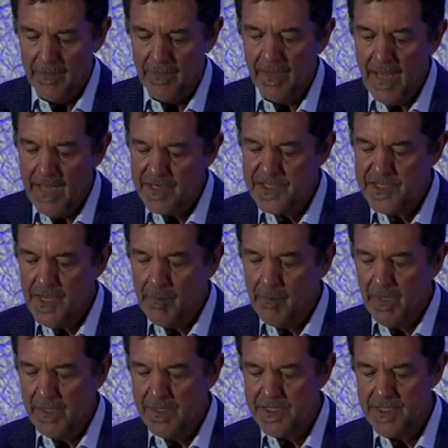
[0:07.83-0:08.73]
The next
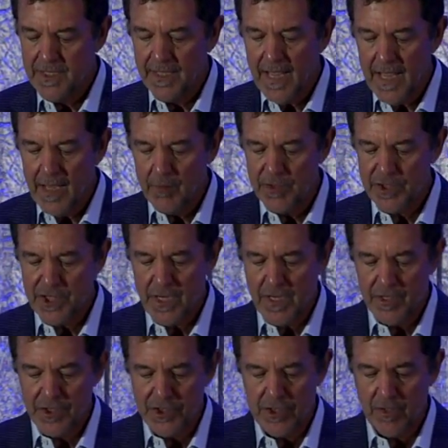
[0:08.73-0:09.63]
segment is the game
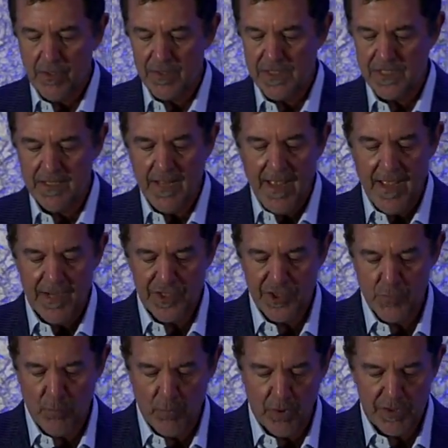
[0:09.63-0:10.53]
changer
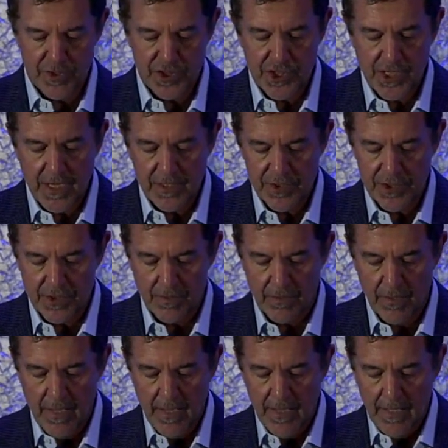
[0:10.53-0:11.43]
/ work
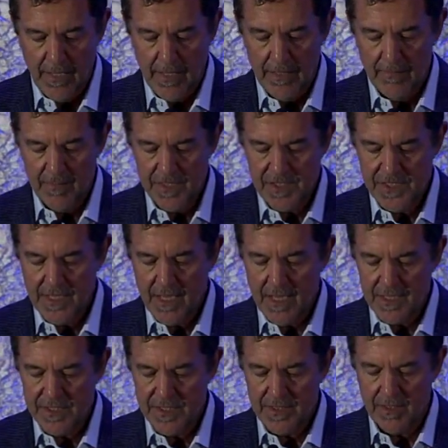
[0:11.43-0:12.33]
changer. In this
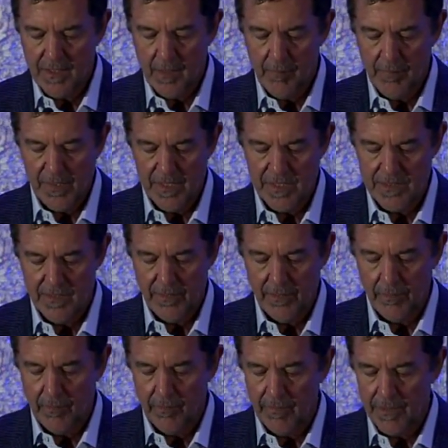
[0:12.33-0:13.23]
case, the company has
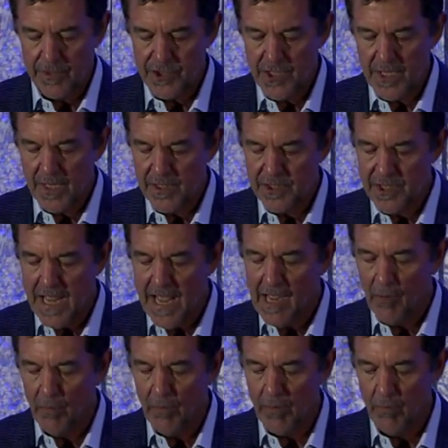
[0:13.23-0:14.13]
literally changed
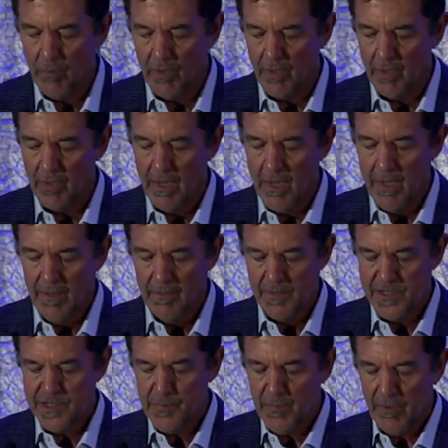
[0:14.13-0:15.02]
how we work.
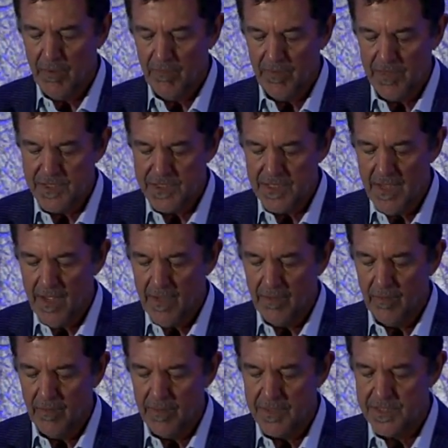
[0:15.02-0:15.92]
The spirit of this
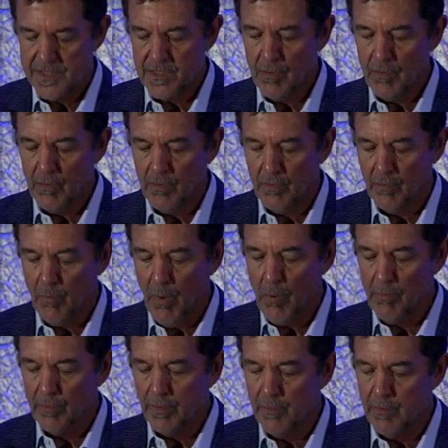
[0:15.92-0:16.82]
honor is,
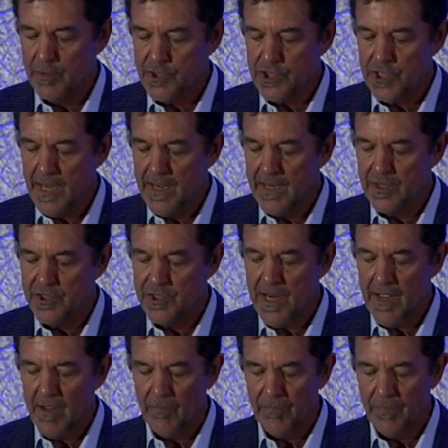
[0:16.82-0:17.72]
quote, you
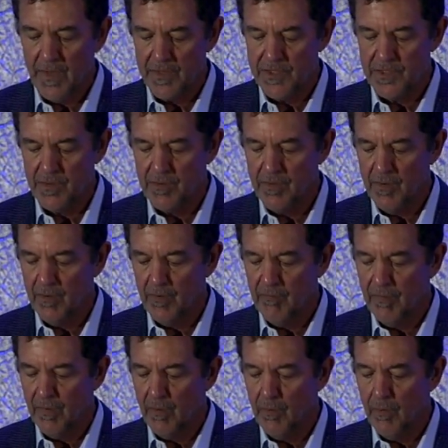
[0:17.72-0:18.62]
changed how things are done
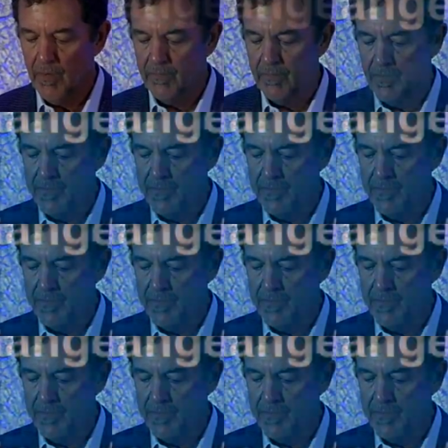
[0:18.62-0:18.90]
or viewed, and